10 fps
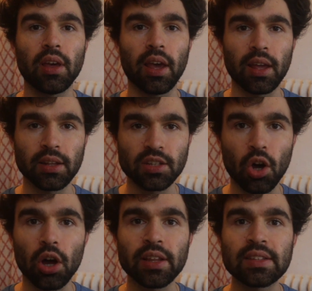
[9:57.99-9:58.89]
and
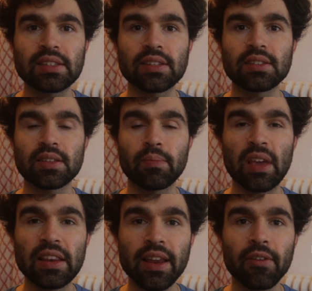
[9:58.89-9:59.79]
audiences may
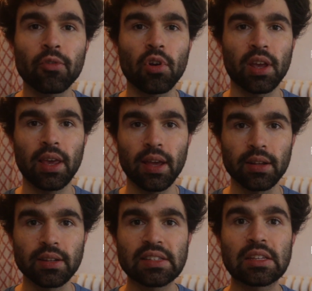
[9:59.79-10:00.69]
never
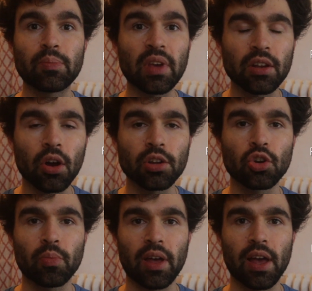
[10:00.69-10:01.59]
again submit on
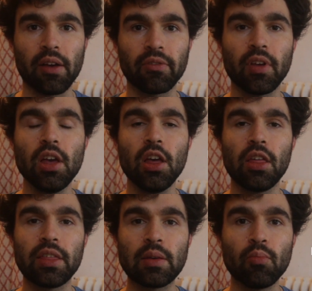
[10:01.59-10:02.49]
your behalf
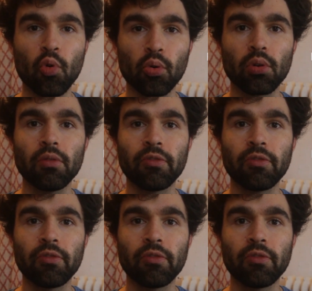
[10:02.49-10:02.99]
the moral